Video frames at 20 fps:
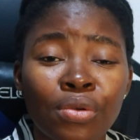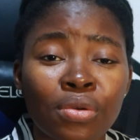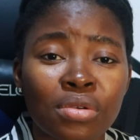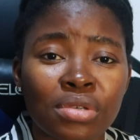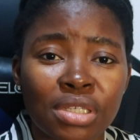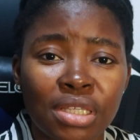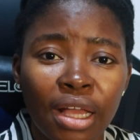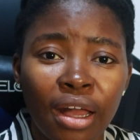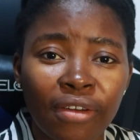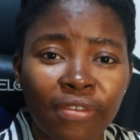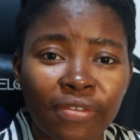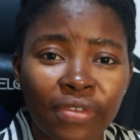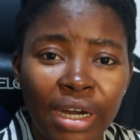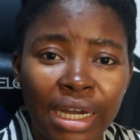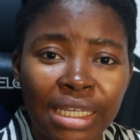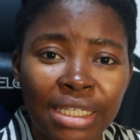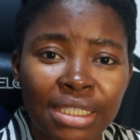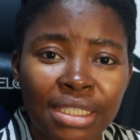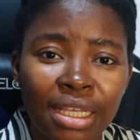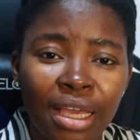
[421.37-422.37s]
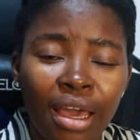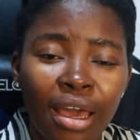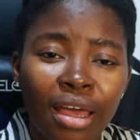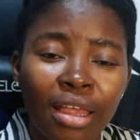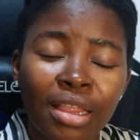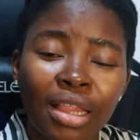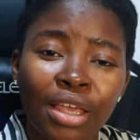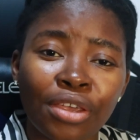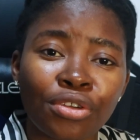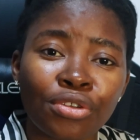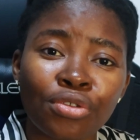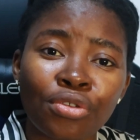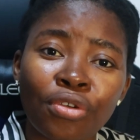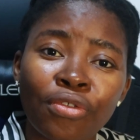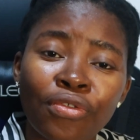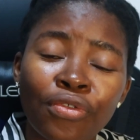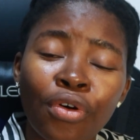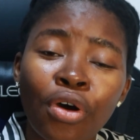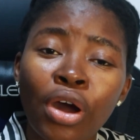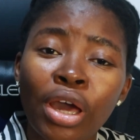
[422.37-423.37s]
grows that fast that you
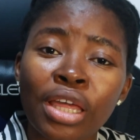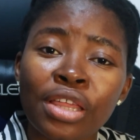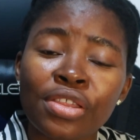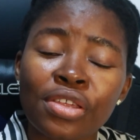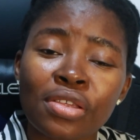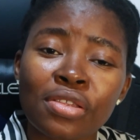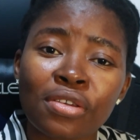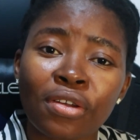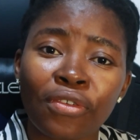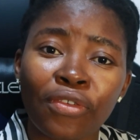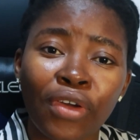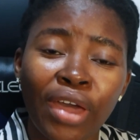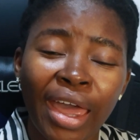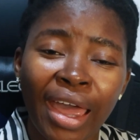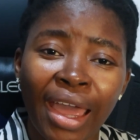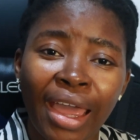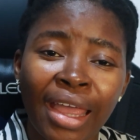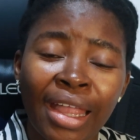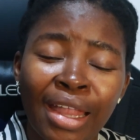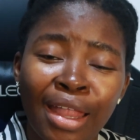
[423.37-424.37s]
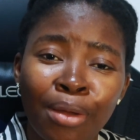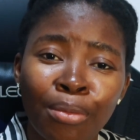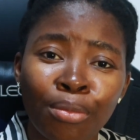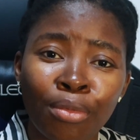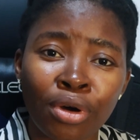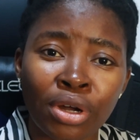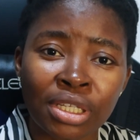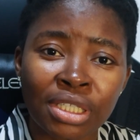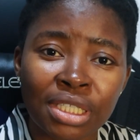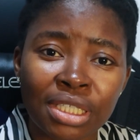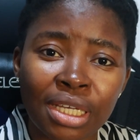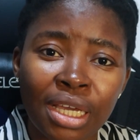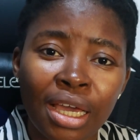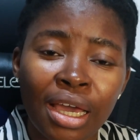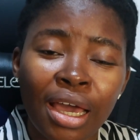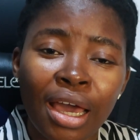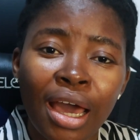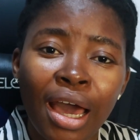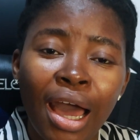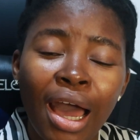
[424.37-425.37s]
grow four inches of hair in a month
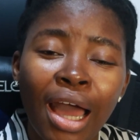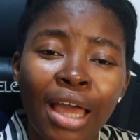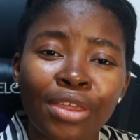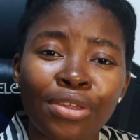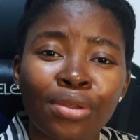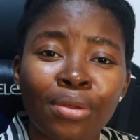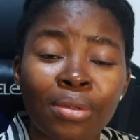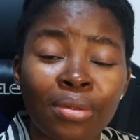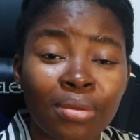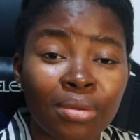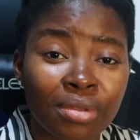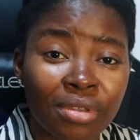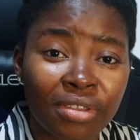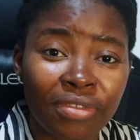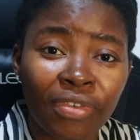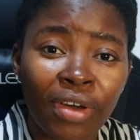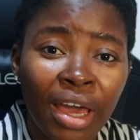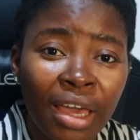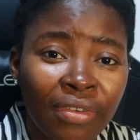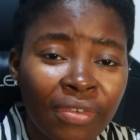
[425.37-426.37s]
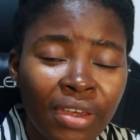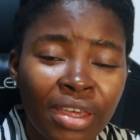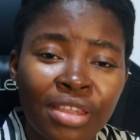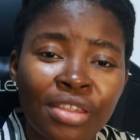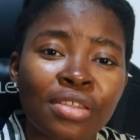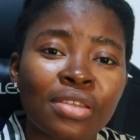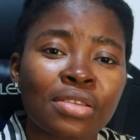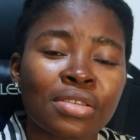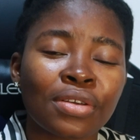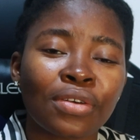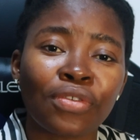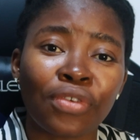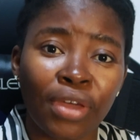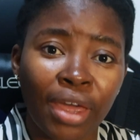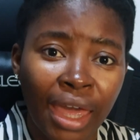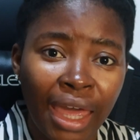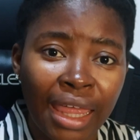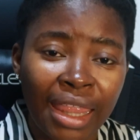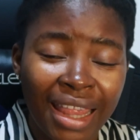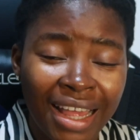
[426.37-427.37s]
and you lose five inches of
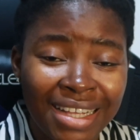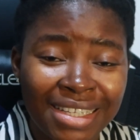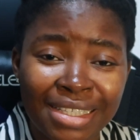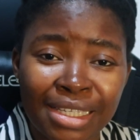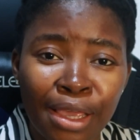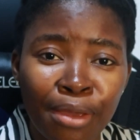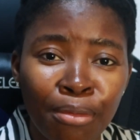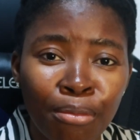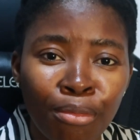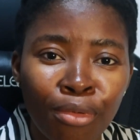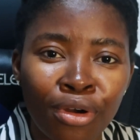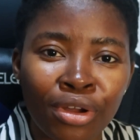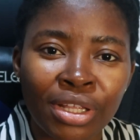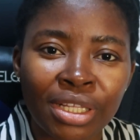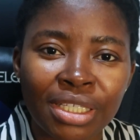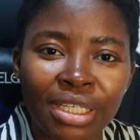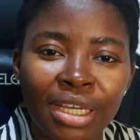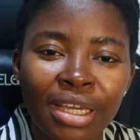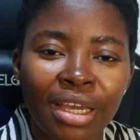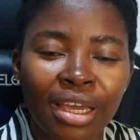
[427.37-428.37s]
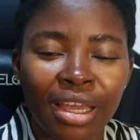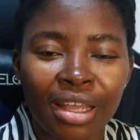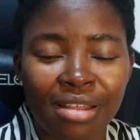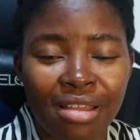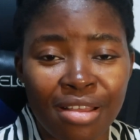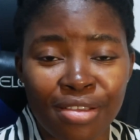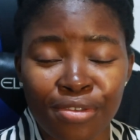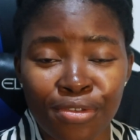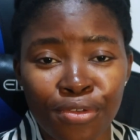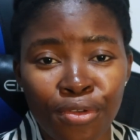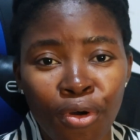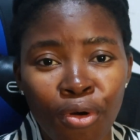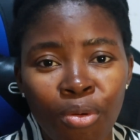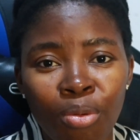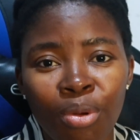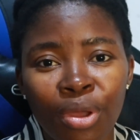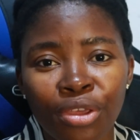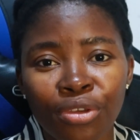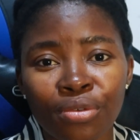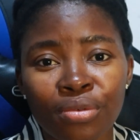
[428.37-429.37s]
hair that same month there's no
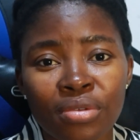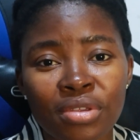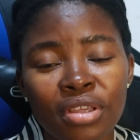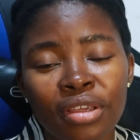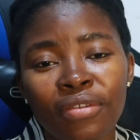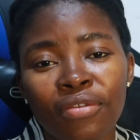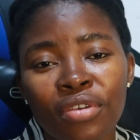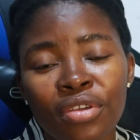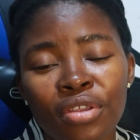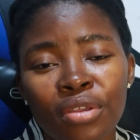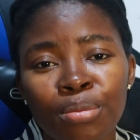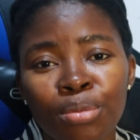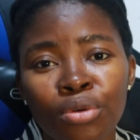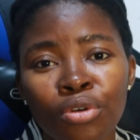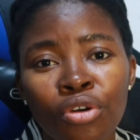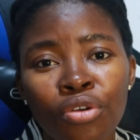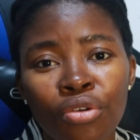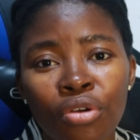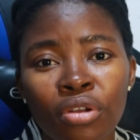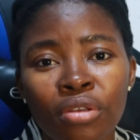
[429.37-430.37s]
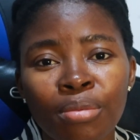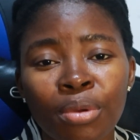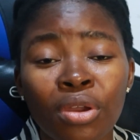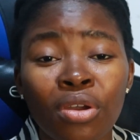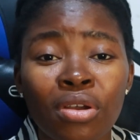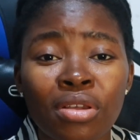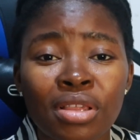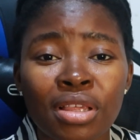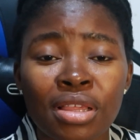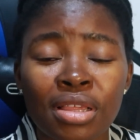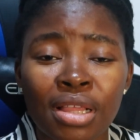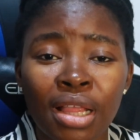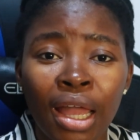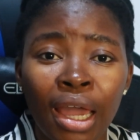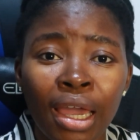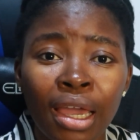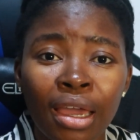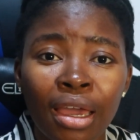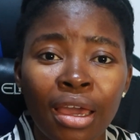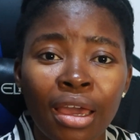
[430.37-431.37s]
way you see visible growth because it's
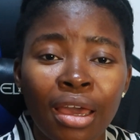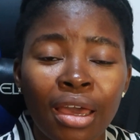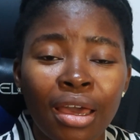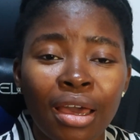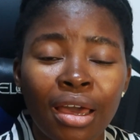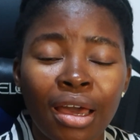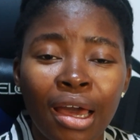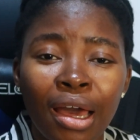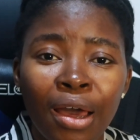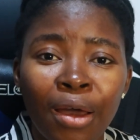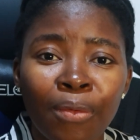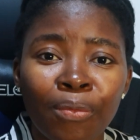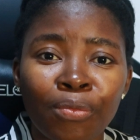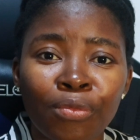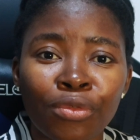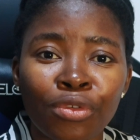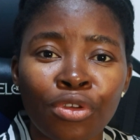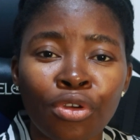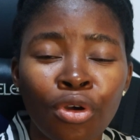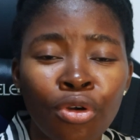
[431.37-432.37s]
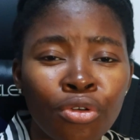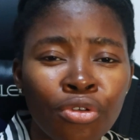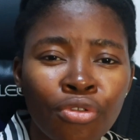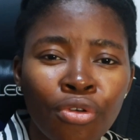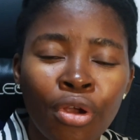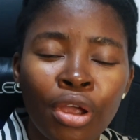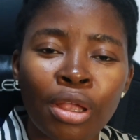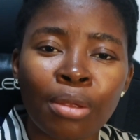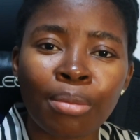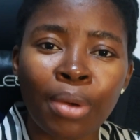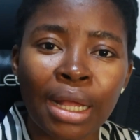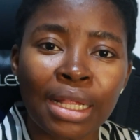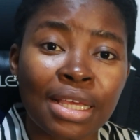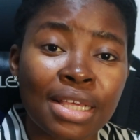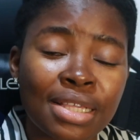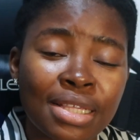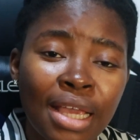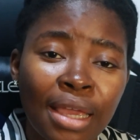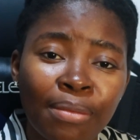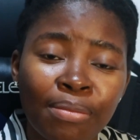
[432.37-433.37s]
like um, you're growing by
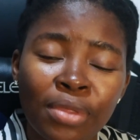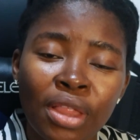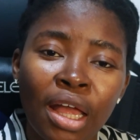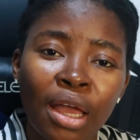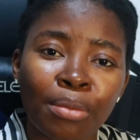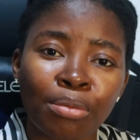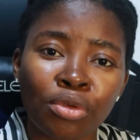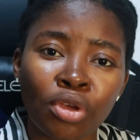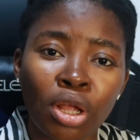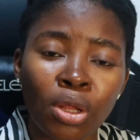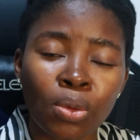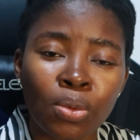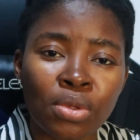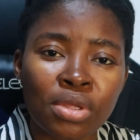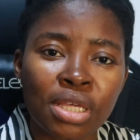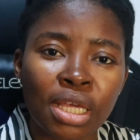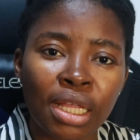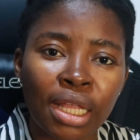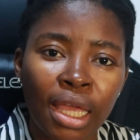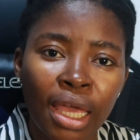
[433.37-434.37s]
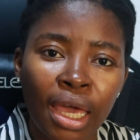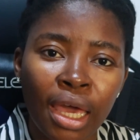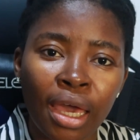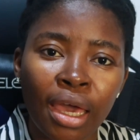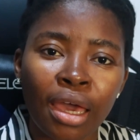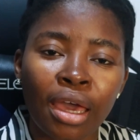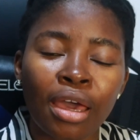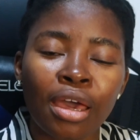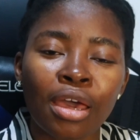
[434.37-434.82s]
the same time you're losing hair